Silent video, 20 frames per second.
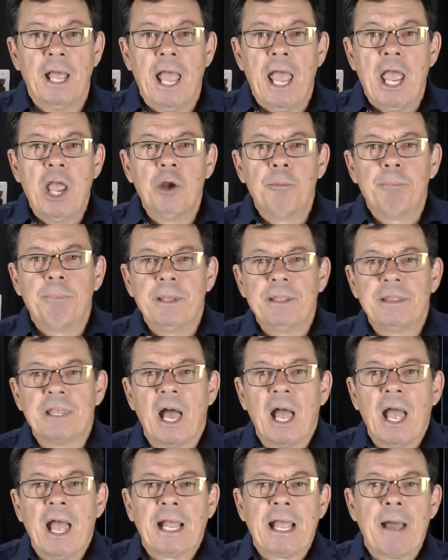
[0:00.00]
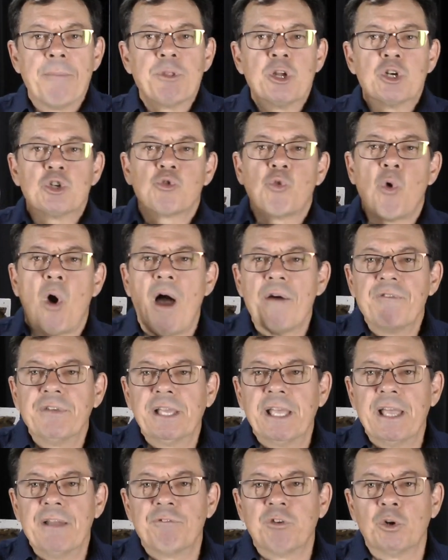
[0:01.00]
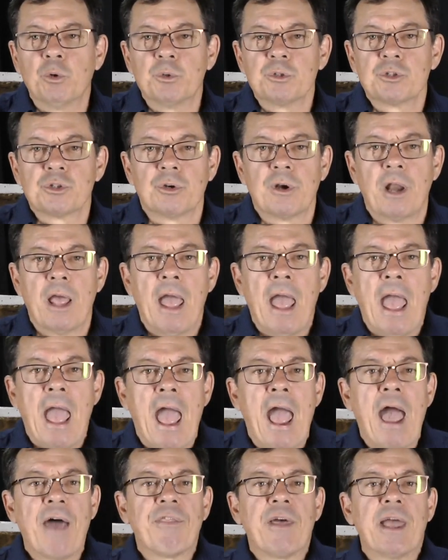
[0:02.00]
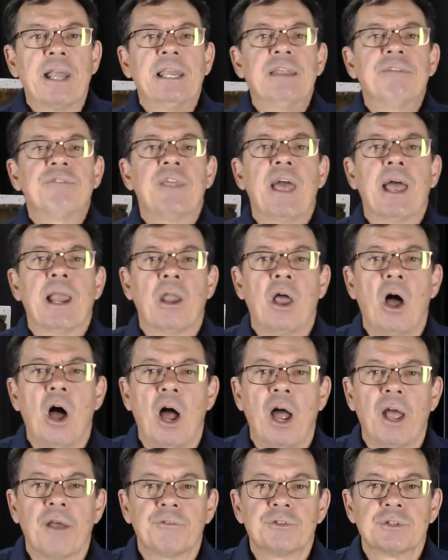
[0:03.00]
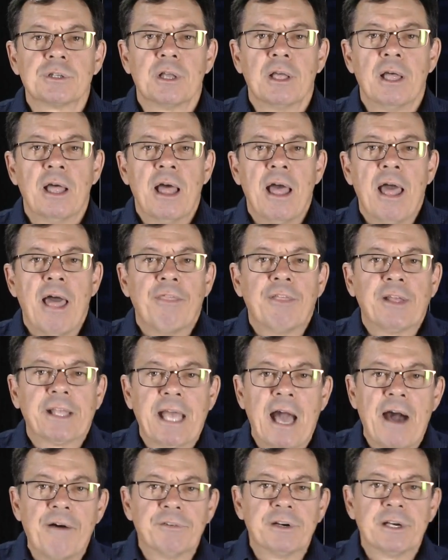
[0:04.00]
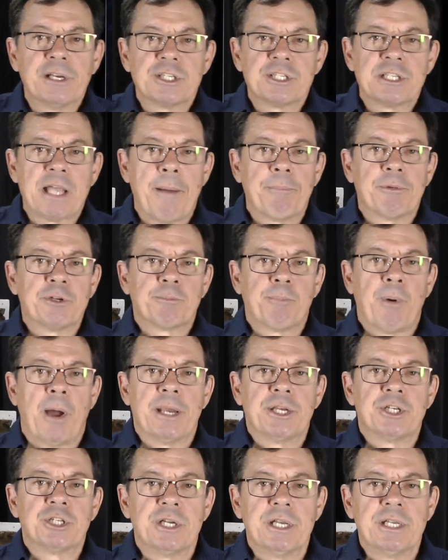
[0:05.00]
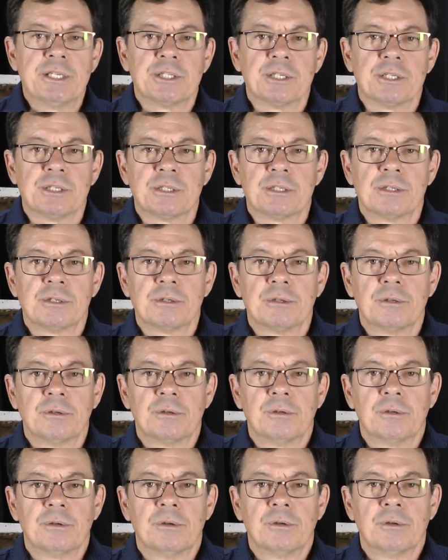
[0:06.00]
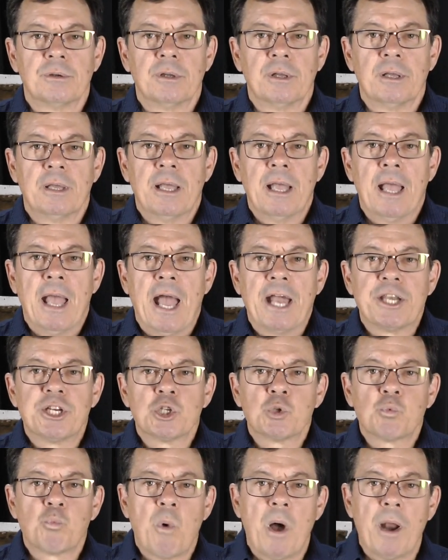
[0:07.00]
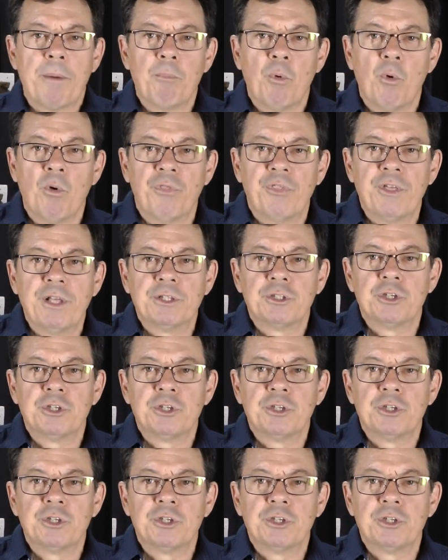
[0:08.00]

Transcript: He'd be the, become the driving influence on how they lived their lives. The covenant established by Jesus had just one more thing